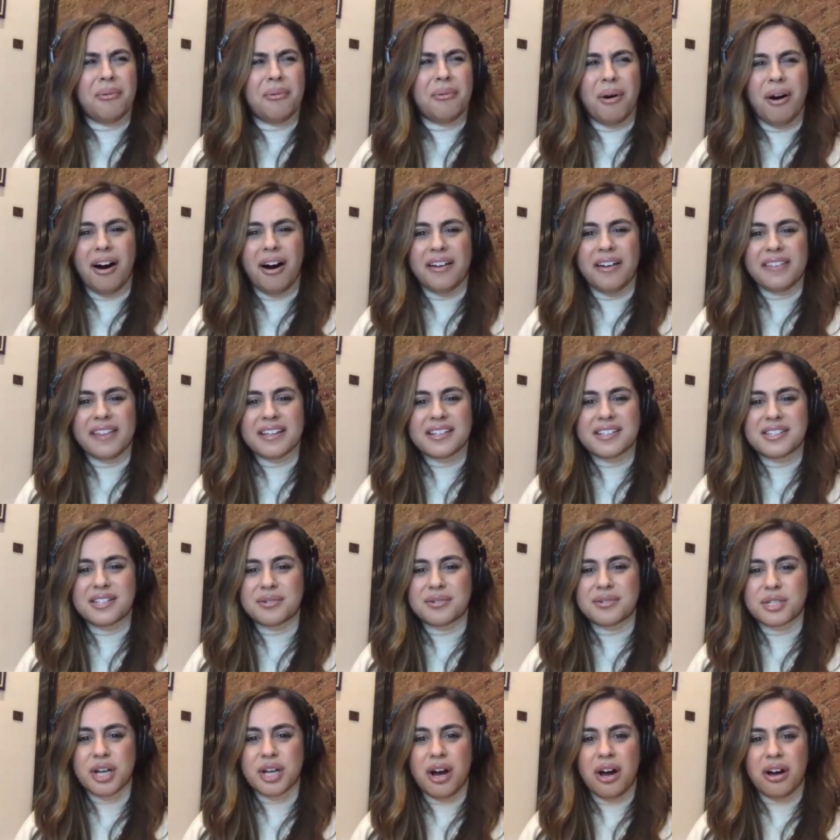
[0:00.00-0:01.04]
what? That's so
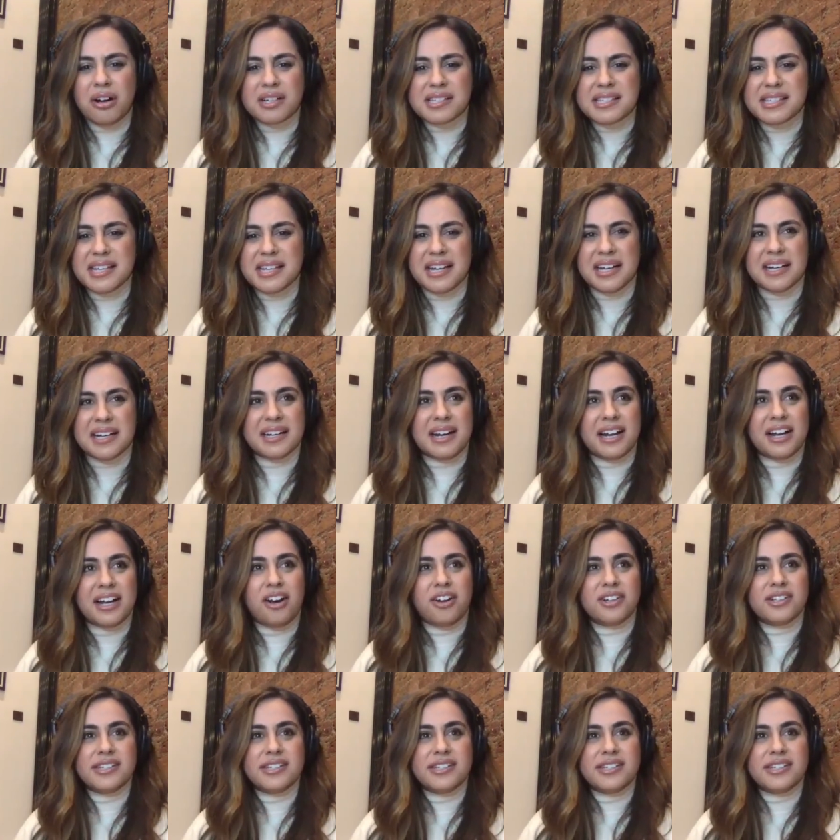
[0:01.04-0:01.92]
toxic. Like on